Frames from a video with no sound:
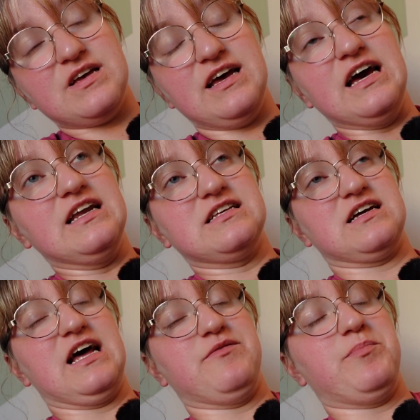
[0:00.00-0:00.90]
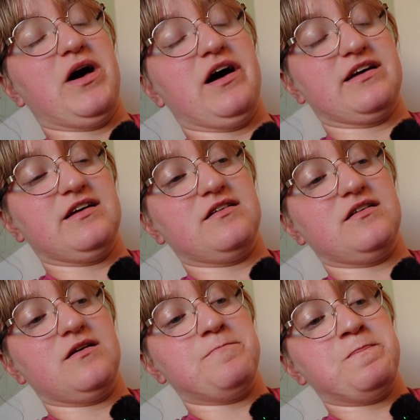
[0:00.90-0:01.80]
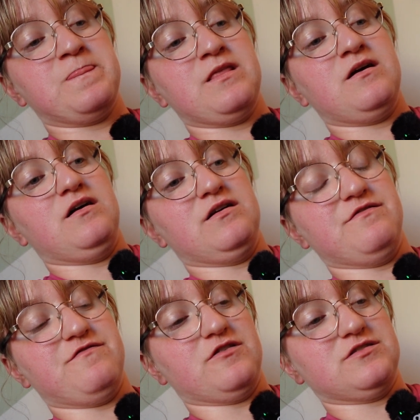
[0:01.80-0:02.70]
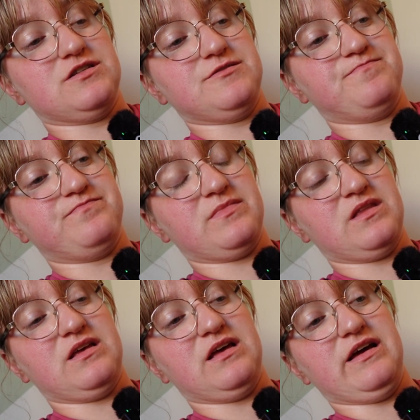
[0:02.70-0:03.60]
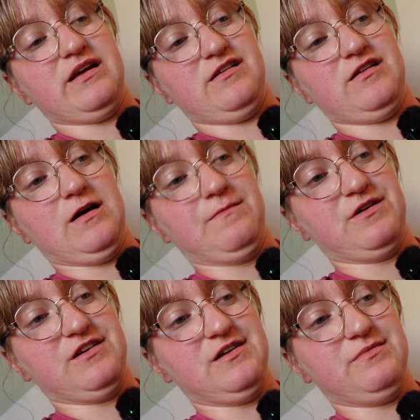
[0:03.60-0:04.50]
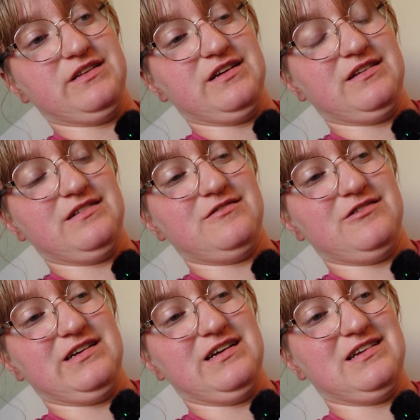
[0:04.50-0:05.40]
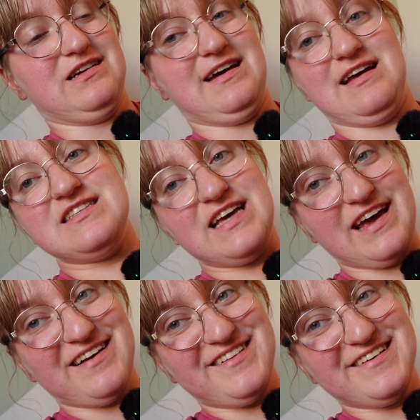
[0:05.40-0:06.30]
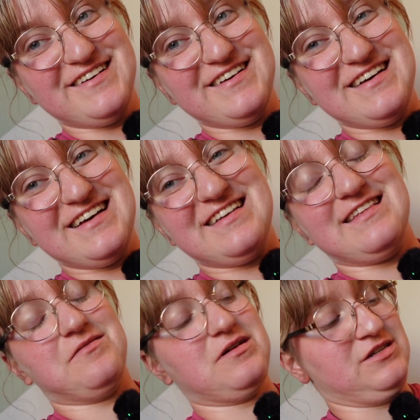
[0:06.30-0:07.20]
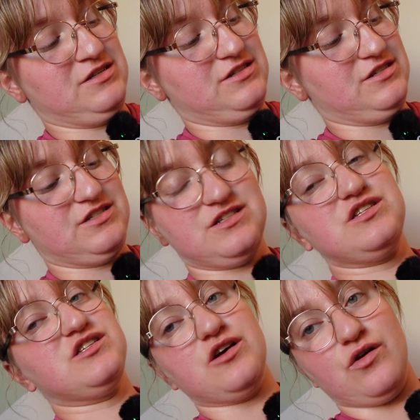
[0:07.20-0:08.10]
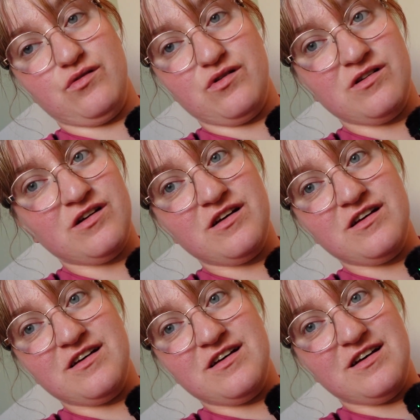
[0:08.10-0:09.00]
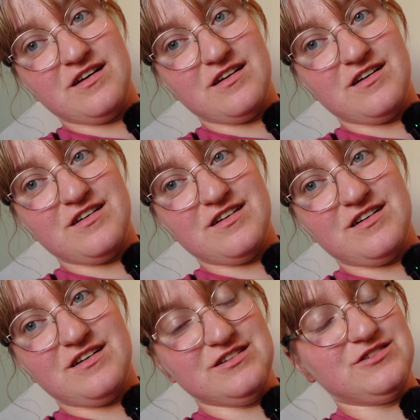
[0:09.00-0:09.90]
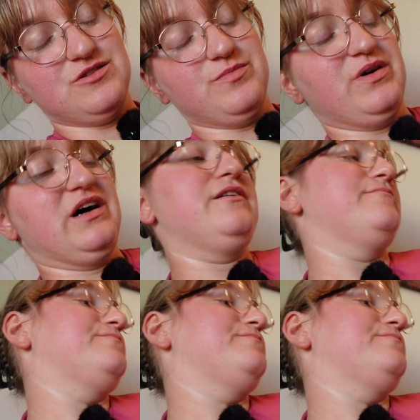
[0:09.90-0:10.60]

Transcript: it's gonna have a pocket on the front, and I'm gonna double knit or knit a tail that I'm gonna just sew onto the butt.